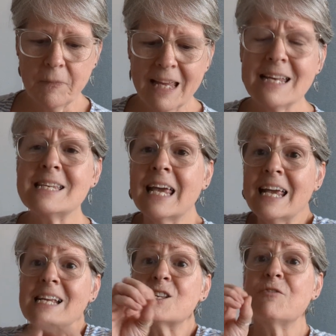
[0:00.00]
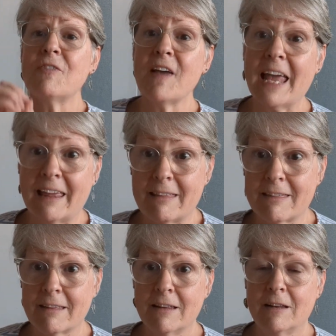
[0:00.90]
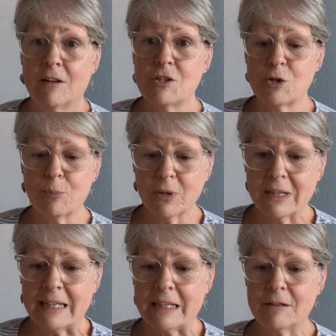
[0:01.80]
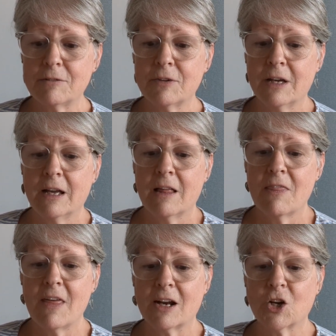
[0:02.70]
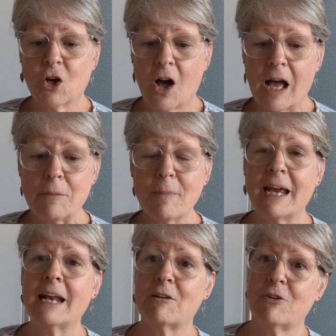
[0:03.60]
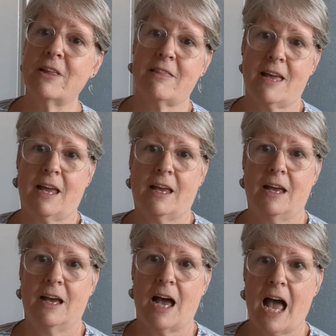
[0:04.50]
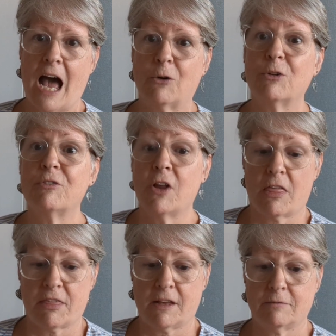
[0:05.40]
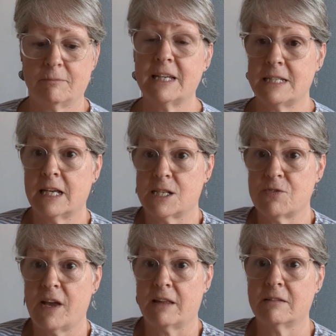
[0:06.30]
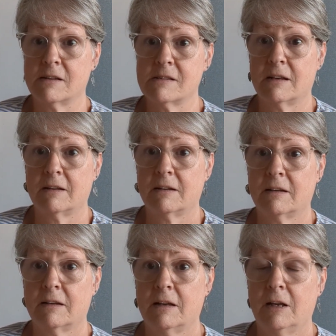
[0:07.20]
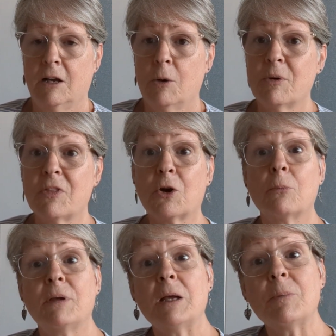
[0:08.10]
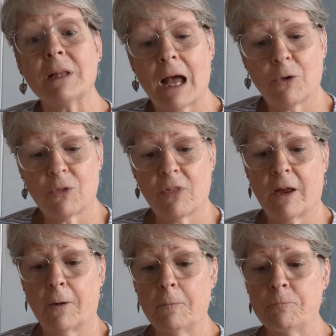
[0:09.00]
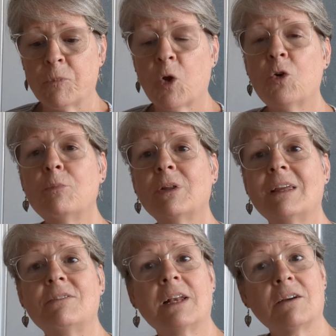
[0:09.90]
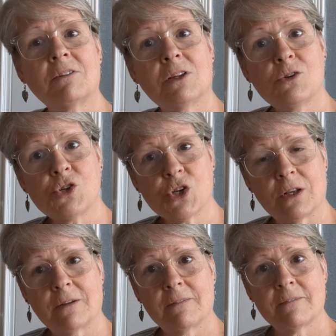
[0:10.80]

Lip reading: It takes faith to believe that God made everything out of nothing. It takes faith, doesn't it? But there are people out there who believe in evolution.